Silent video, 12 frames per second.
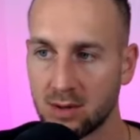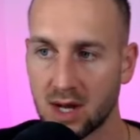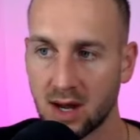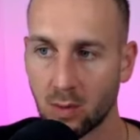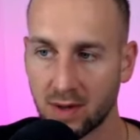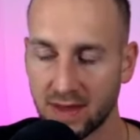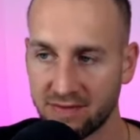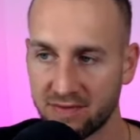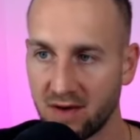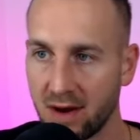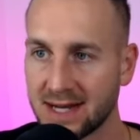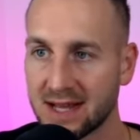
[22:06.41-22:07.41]
like what they
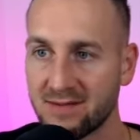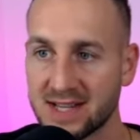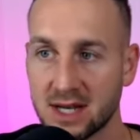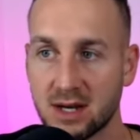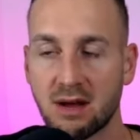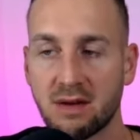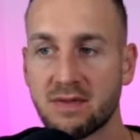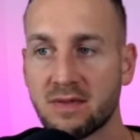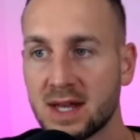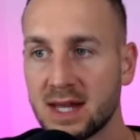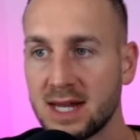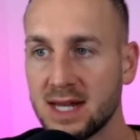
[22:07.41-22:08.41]
find, and there's enough
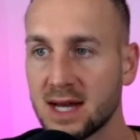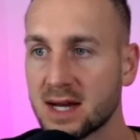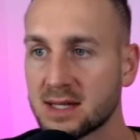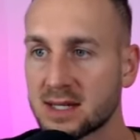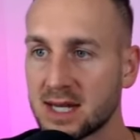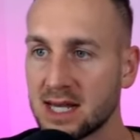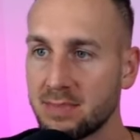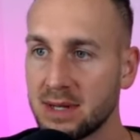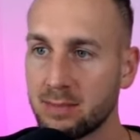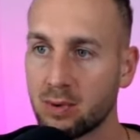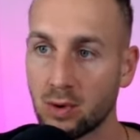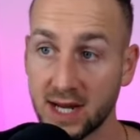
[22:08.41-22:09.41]
here to keep
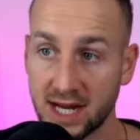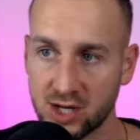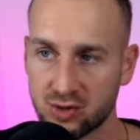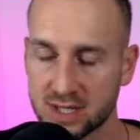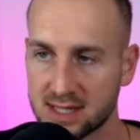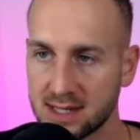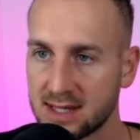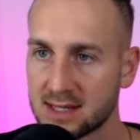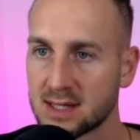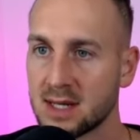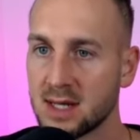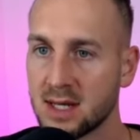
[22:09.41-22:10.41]
people interested.
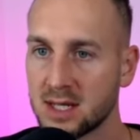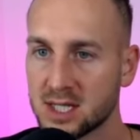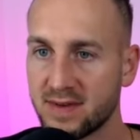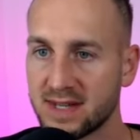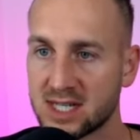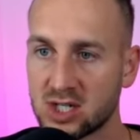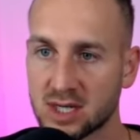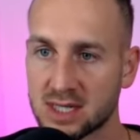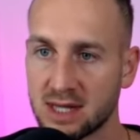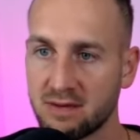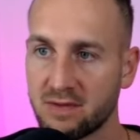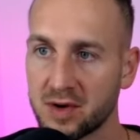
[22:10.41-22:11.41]
So this is just
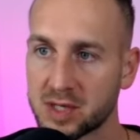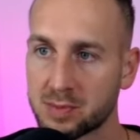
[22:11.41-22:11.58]
the first